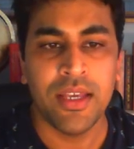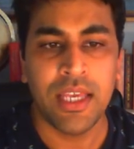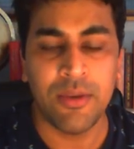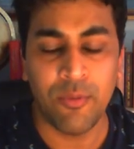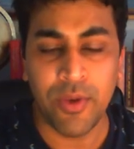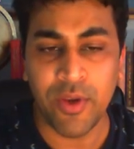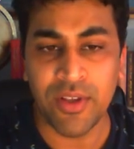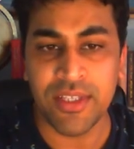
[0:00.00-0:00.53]

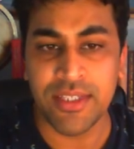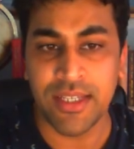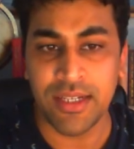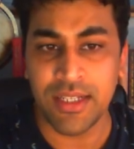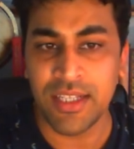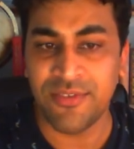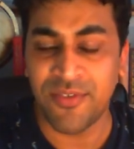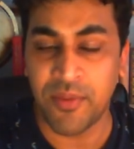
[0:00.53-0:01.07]
if we
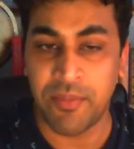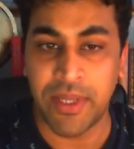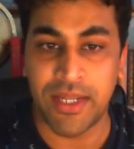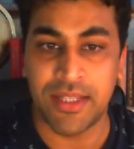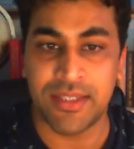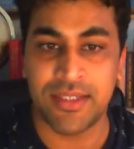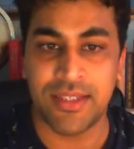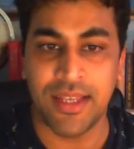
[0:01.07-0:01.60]
consider the
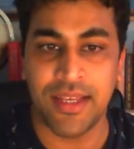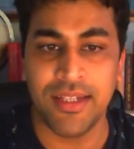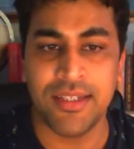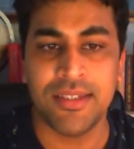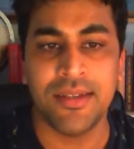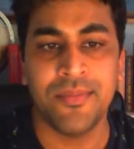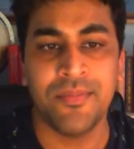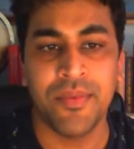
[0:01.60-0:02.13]
forbidden
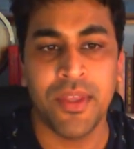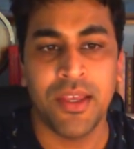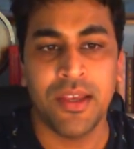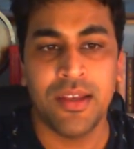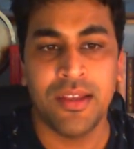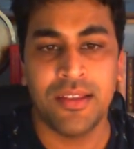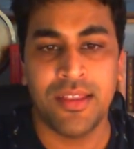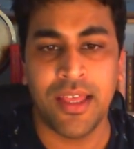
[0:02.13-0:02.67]
state,
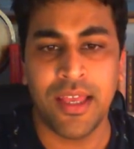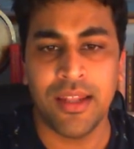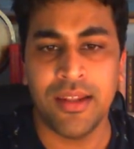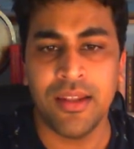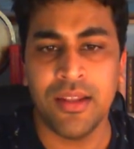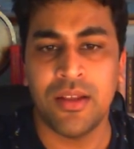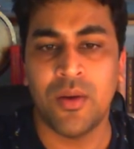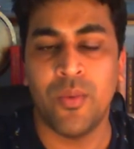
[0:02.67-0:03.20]

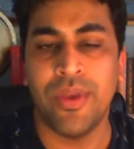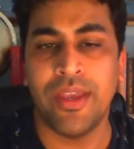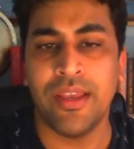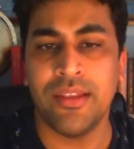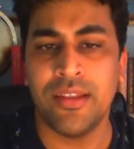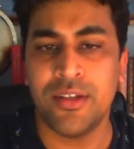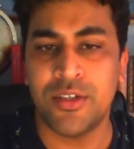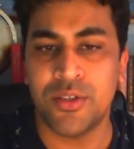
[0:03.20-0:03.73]
then we
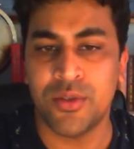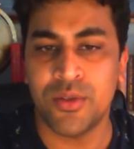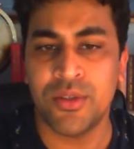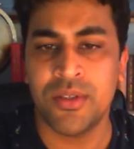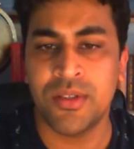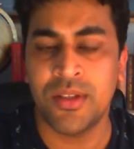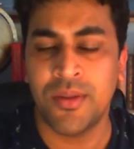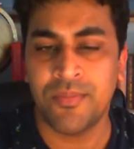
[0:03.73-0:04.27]
can
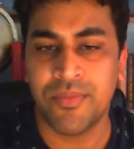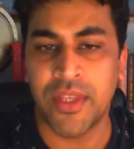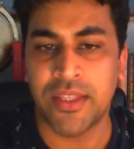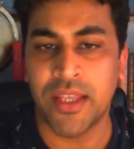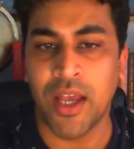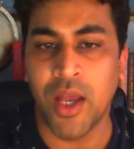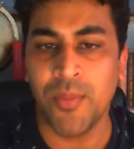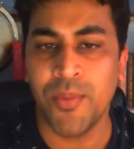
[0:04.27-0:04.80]
deduce that
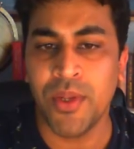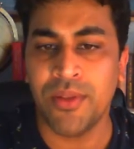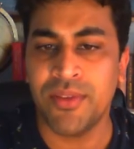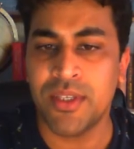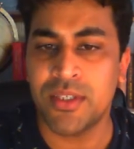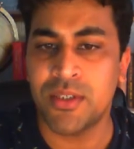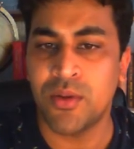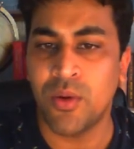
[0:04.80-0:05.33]
the output of
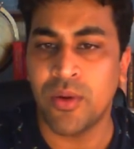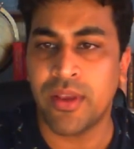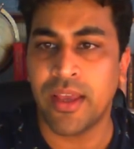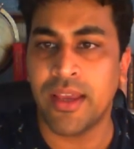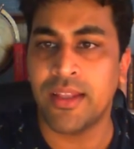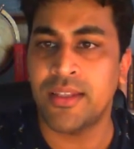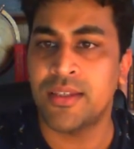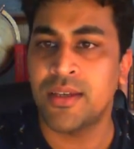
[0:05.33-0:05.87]
this NOR
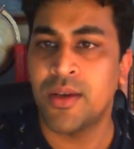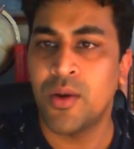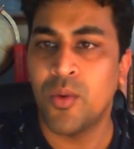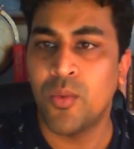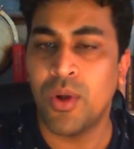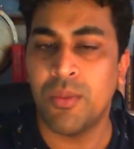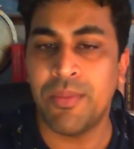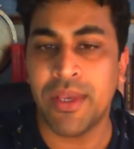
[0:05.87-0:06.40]
gate
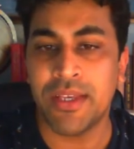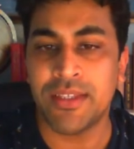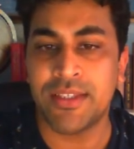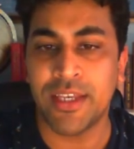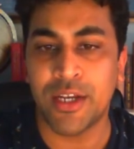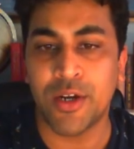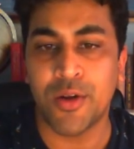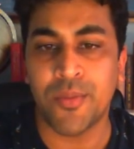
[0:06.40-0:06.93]
will be a
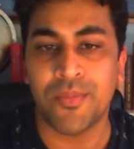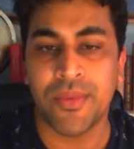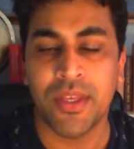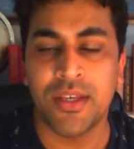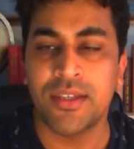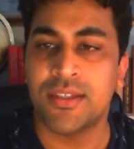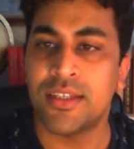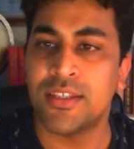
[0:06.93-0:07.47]
0,
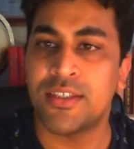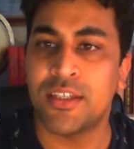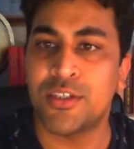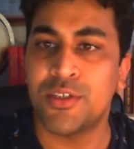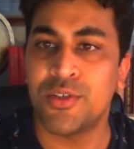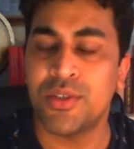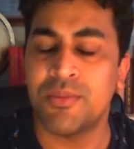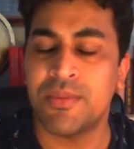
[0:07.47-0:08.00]
since the
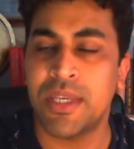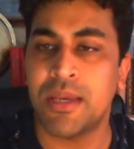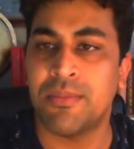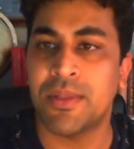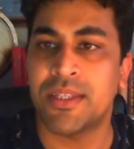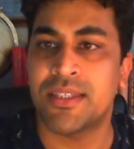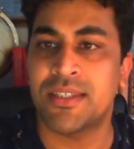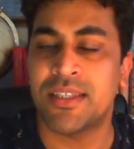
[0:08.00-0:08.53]
truth
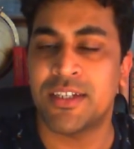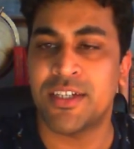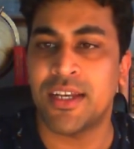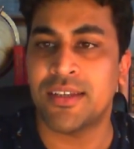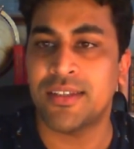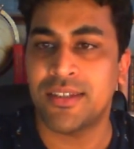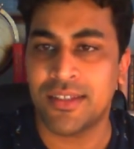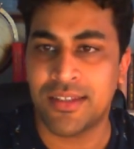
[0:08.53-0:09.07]
table
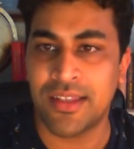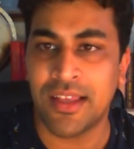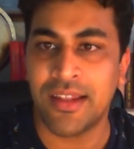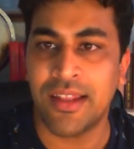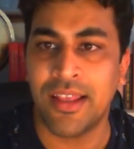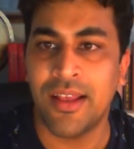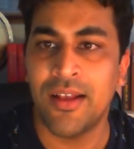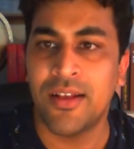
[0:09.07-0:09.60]
suggests
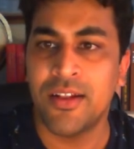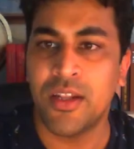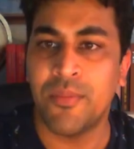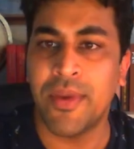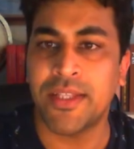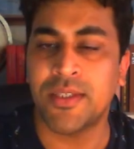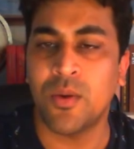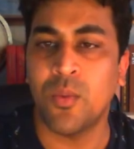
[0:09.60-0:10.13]
that no
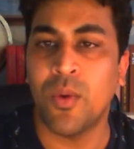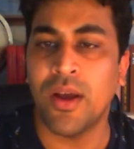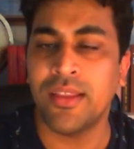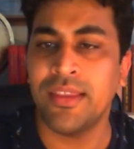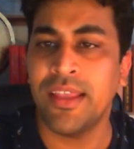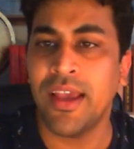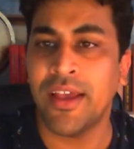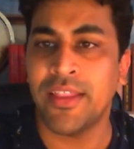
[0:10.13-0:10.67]
matter
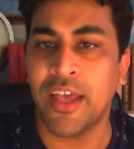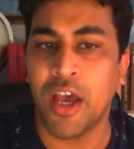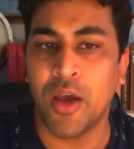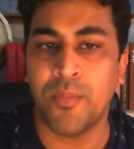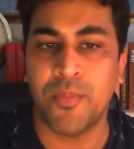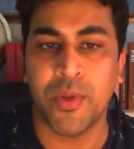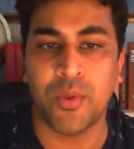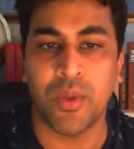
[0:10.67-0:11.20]
what the other
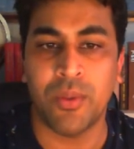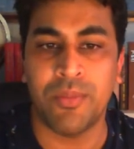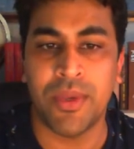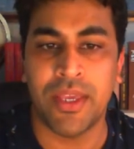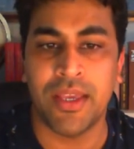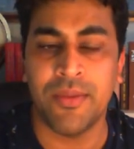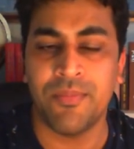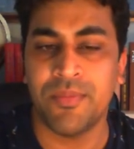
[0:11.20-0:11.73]
output will
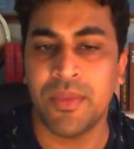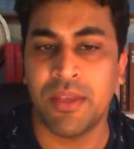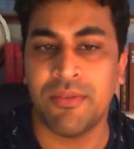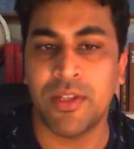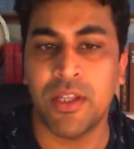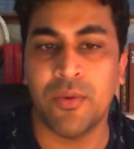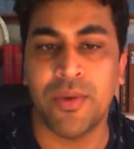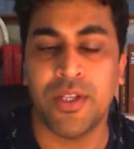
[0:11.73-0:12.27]
be,
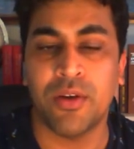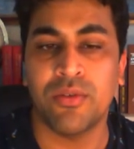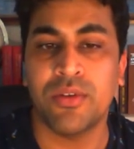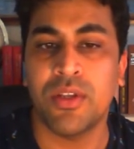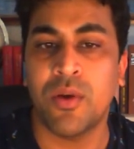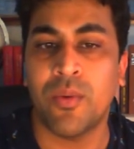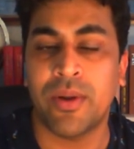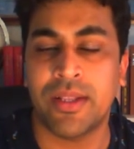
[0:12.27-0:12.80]
even though we
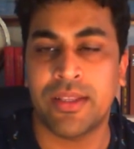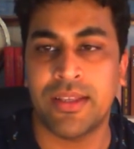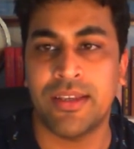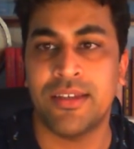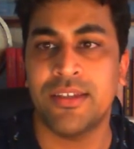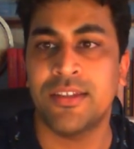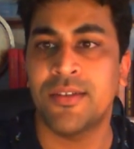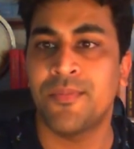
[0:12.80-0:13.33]
don't know what it
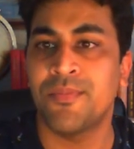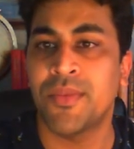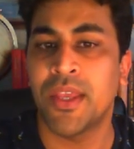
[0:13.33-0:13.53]
is,